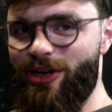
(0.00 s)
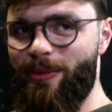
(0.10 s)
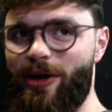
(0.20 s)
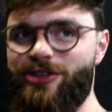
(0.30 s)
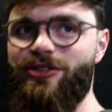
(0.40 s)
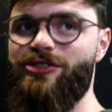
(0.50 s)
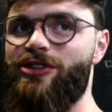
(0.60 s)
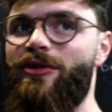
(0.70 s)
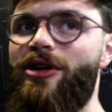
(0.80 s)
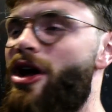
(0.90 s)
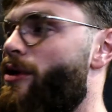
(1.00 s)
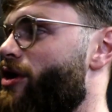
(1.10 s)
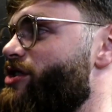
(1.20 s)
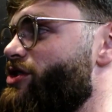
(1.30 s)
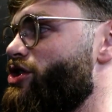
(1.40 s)
under pressure. So we're
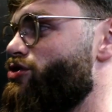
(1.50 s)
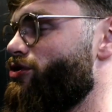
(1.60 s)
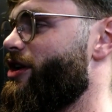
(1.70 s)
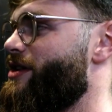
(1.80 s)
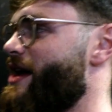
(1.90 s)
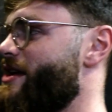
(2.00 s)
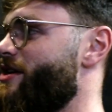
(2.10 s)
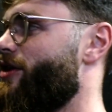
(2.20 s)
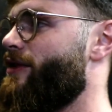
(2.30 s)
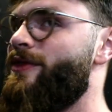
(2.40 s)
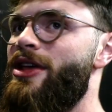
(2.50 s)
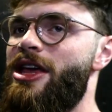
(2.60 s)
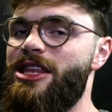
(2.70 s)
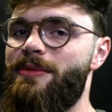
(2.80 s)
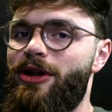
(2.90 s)
essentially drilling that here,
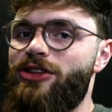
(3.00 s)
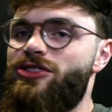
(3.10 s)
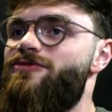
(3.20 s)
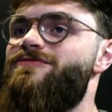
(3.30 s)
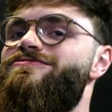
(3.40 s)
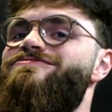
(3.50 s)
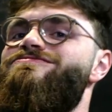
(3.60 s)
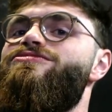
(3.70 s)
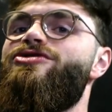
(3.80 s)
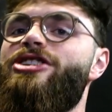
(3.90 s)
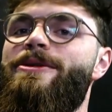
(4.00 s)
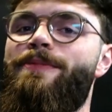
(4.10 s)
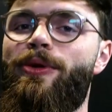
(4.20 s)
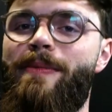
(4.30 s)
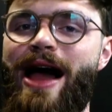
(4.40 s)
the ability to really
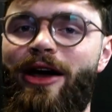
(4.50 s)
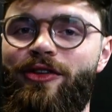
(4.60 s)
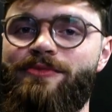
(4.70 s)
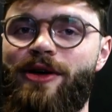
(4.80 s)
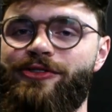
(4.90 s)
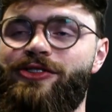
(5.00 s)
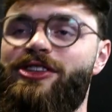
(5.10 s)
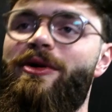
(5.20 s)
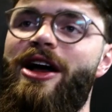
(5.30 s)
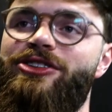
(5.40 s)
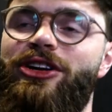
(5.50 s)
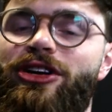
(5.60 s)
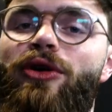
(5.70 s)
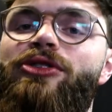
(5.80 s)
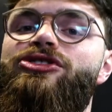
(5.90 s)
pull back on those muscles, and then we're actually going to
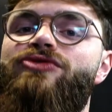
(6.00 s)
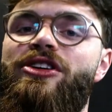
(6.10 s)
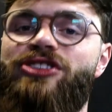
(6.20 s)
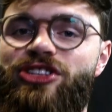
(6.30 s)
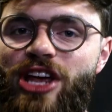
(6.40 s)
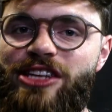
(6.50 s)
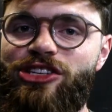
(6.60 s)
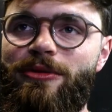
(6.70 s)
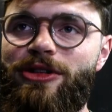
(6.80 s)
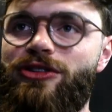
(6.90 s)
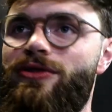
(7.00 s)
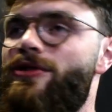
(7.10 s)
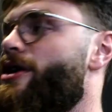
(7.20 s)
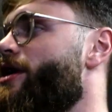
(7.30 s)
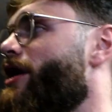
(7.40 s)
go and stretch the chest a little bit too,
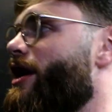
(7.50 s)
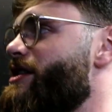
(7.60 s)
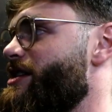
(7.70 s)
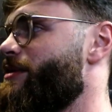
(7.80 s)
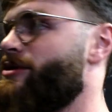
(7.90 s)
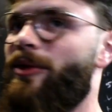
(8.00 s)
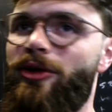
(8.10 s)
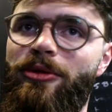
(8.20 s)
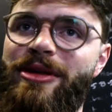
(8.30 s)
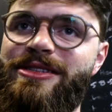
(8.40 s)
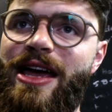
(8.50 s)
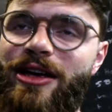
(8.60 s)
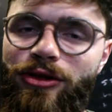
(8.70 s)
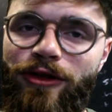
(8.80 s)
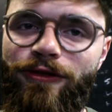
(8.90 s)
because it seems that we're a little bit
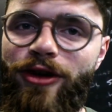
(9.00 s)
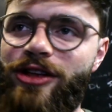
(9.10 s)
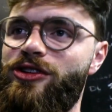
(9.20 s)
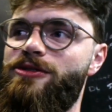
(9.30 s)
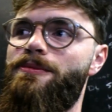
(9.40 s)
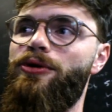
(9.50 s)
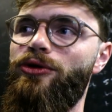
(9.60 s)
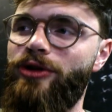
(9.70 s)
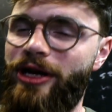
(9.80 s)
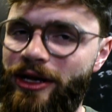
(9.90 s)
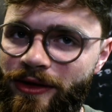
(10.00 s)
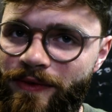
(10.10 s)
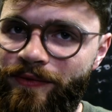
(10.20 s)
tight on the front, so it's pulling